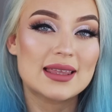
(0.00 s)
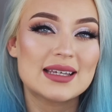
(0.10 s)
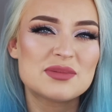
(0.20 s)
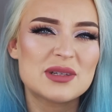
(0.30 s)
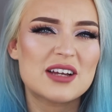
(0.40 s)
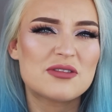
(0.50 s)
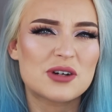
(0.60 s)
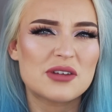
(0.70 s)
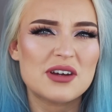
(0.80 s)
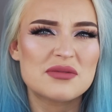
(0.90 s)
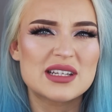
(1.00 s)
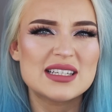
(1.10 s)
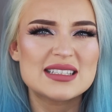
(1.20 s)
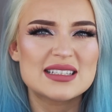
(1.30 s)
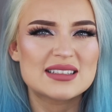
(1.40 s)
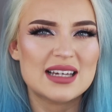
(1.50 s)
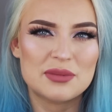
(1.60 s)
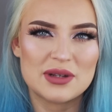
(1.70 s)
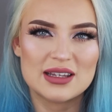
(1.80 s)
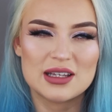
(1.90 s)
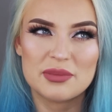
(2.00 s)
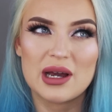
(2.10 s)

I think it's been like 45 minutes since I applied that